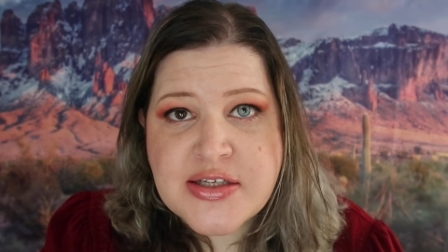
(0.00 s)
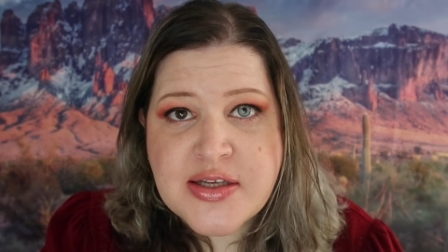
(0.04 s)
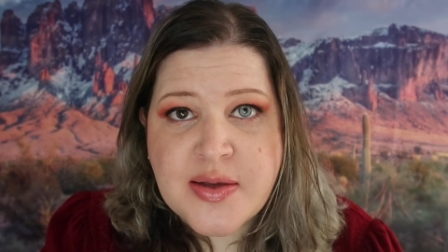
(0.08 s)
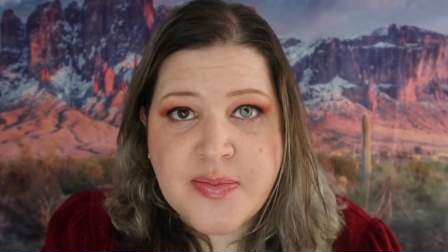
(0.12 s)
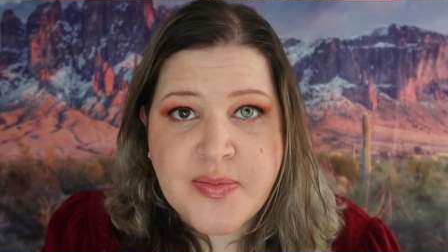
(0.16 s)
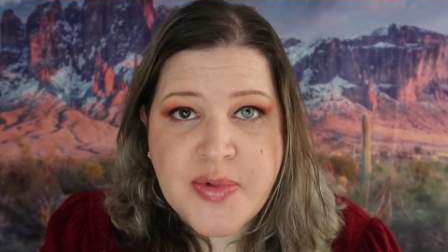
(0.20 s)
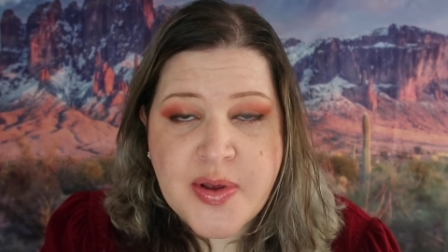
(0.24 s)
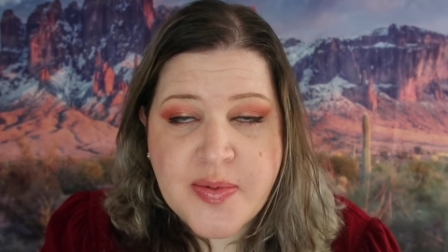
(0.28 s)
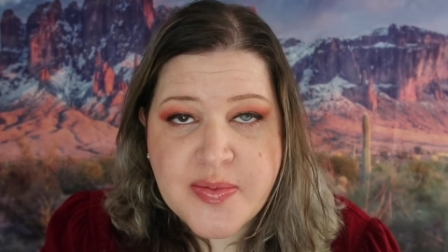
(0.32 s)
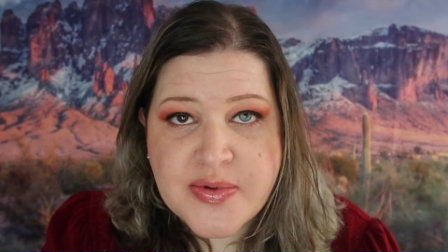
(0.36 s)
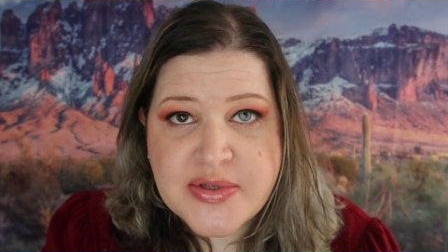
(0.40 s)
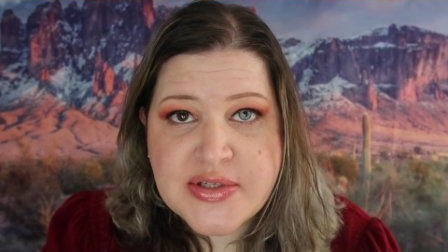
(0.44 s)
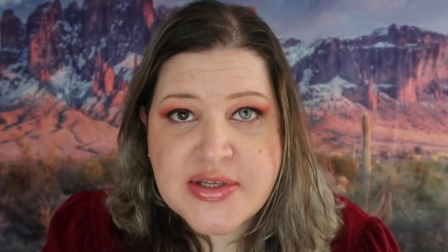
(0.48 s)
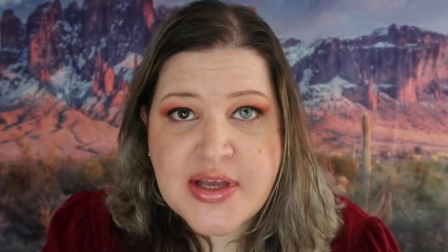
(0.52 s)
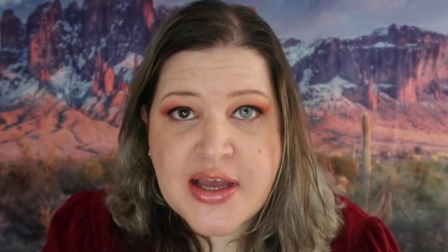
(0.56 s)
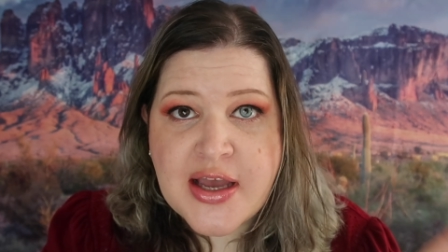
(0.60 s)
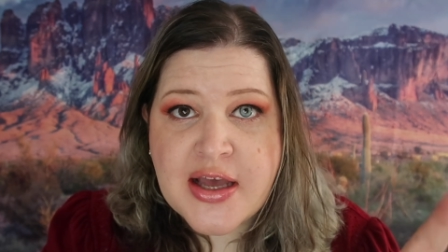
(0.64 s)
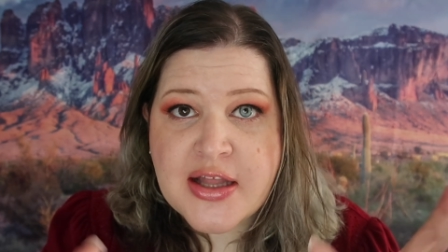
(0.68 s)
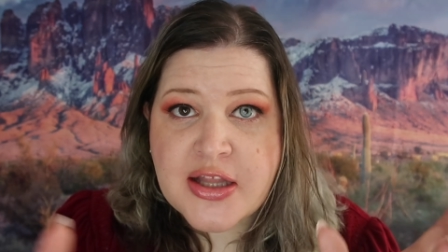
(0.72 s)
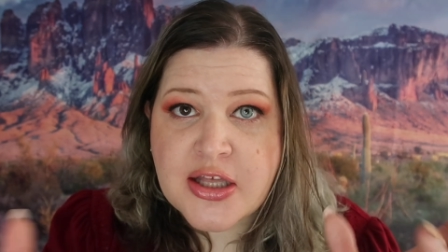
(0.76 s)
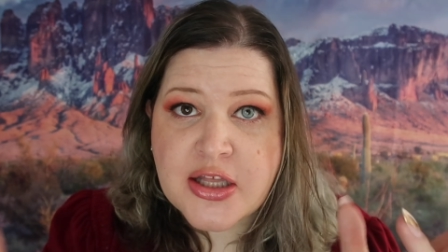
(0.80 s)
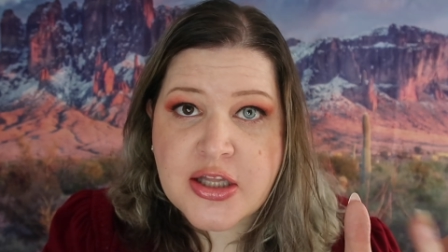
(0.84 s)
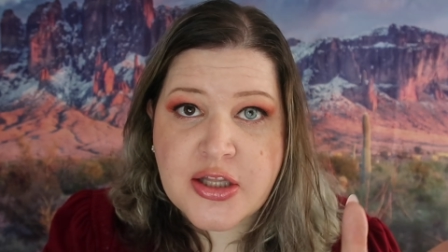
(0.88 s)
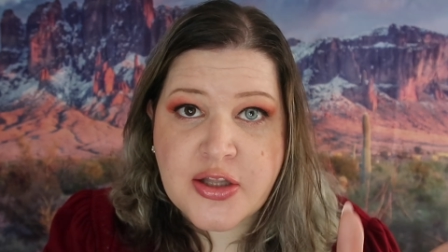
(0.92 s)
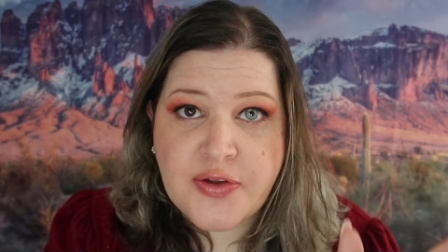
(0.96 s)
Some people say
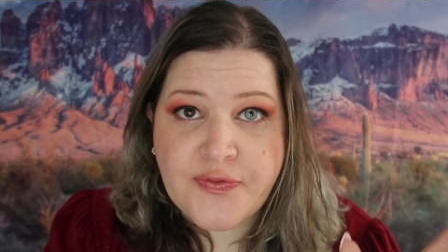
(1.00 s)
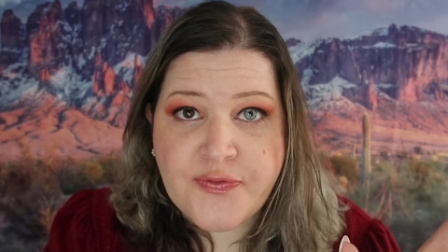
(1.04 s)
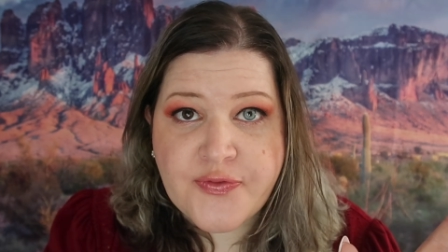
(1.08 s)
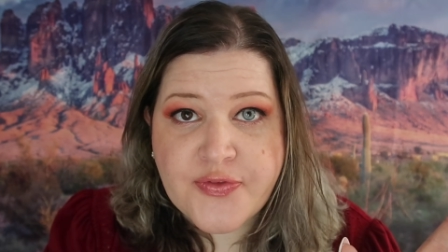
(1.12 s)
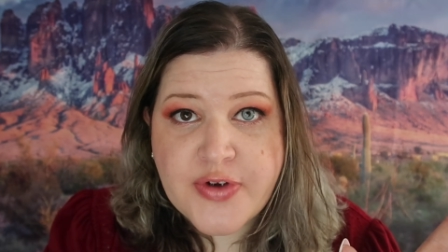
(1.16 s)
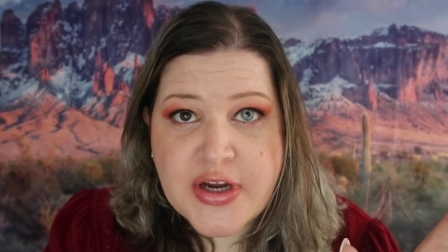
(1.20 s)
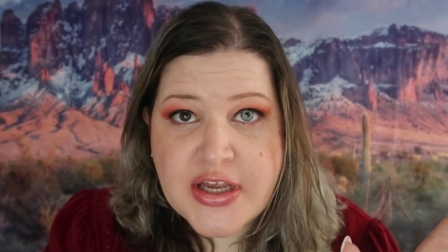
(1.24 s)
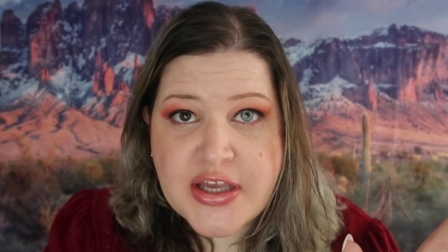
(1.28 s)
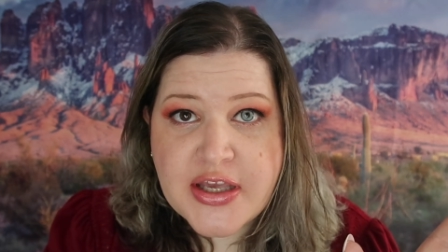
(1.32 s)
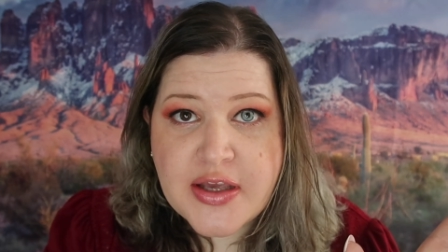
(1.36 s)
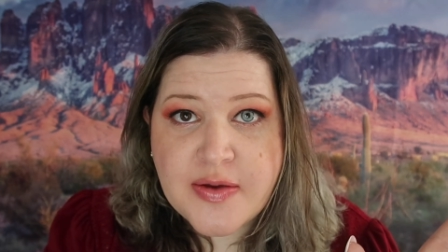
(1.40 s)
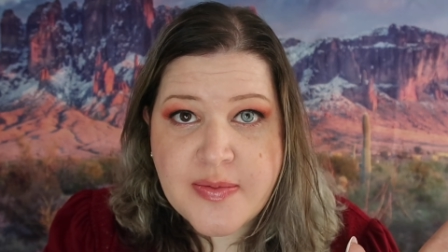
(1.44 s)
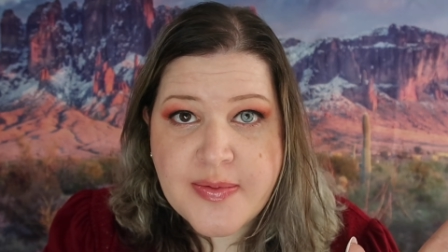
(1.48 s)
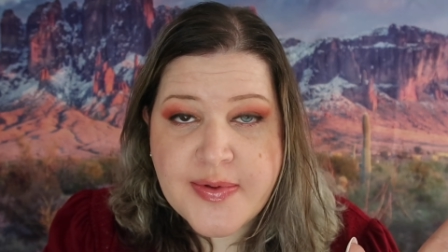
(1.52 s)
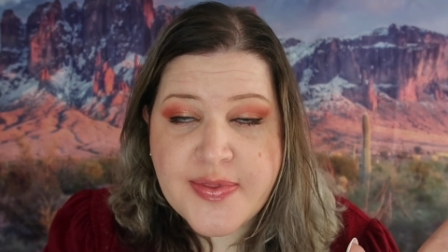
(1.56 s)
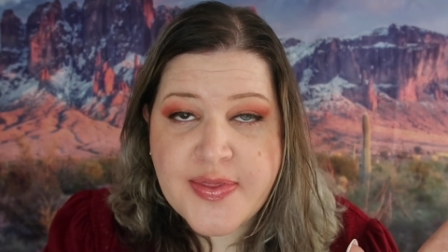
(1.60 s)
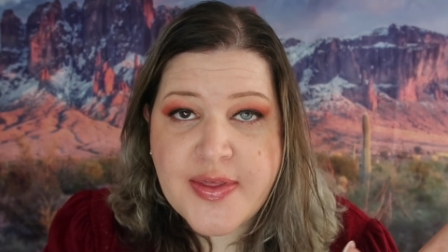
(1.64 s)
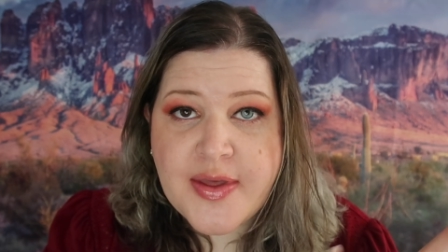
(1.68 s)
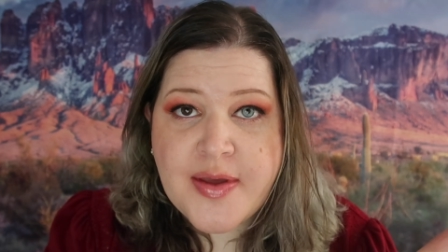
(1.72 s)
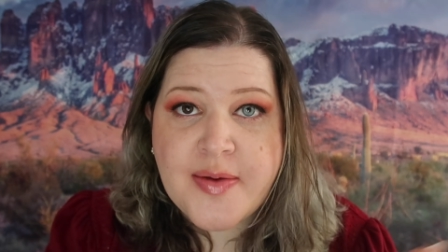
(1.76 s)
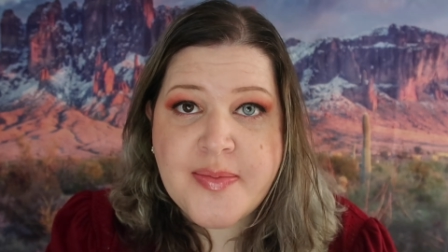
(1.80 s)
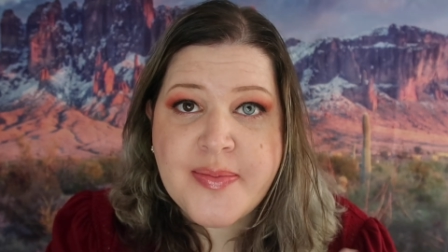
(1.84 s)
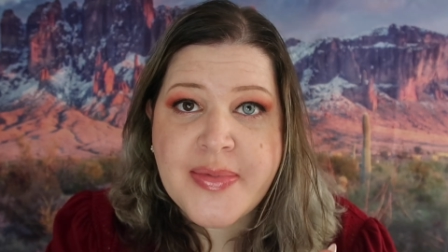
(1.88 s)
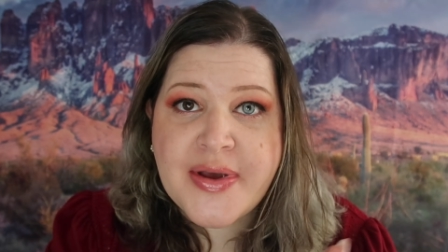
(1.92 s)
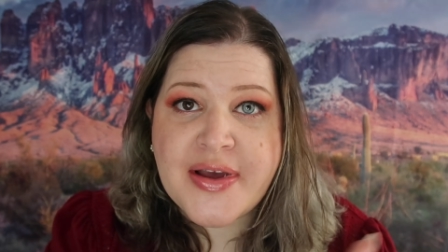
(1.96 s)
I look a little freaky
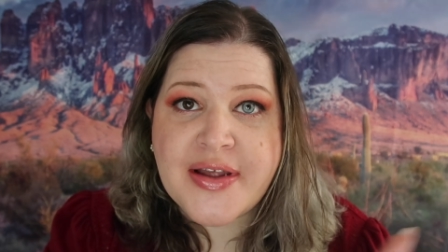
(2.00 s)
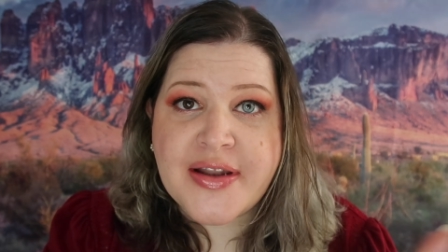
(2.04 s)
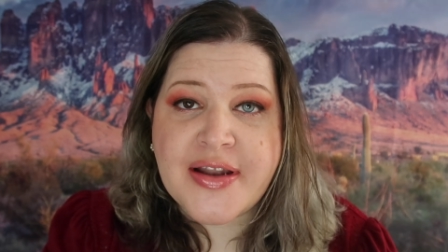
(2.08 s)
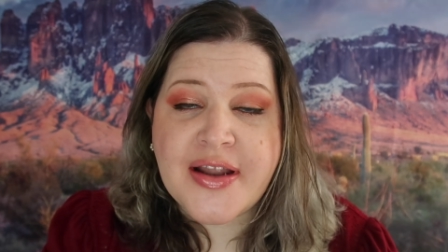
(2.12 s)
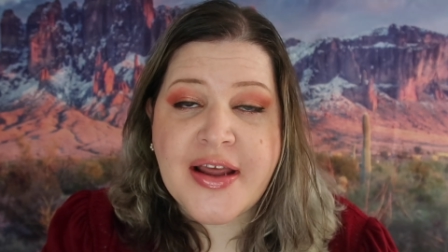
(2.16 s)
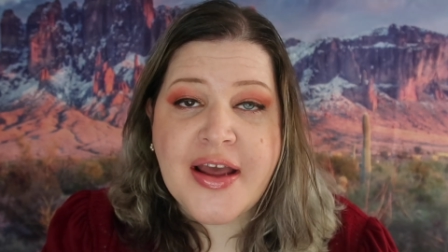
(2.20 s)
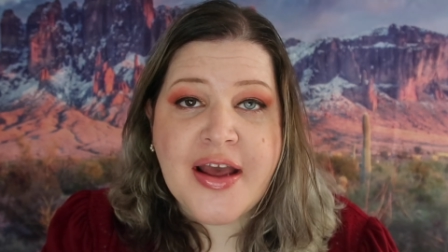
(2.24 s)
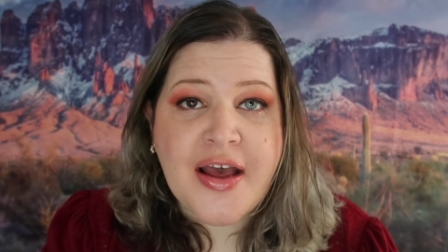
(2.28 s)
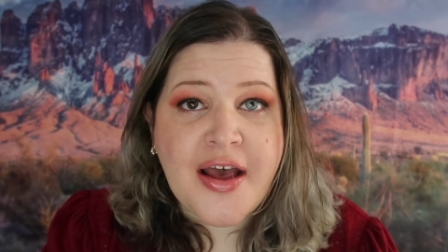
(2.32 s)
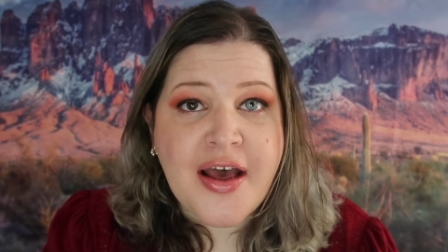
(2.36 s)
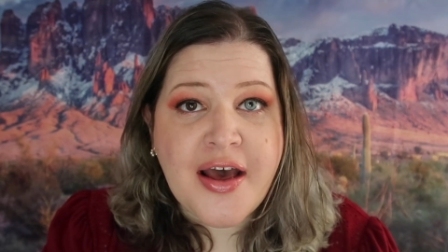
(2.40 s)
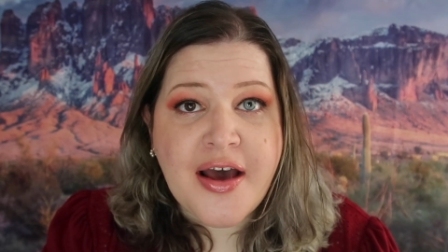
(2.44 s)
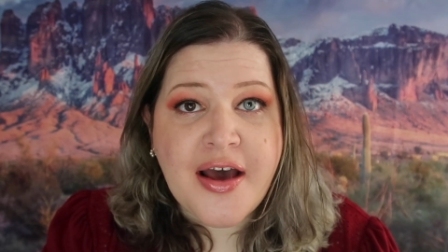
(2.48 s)
with it, but